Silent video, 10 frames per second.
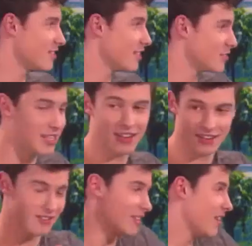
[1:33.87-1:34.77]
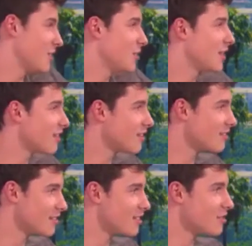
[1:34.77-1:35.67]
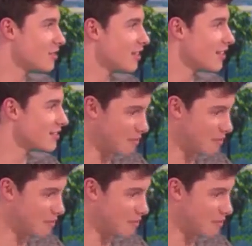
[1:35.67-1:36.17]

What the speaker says: it was, you know, in the way, way future. But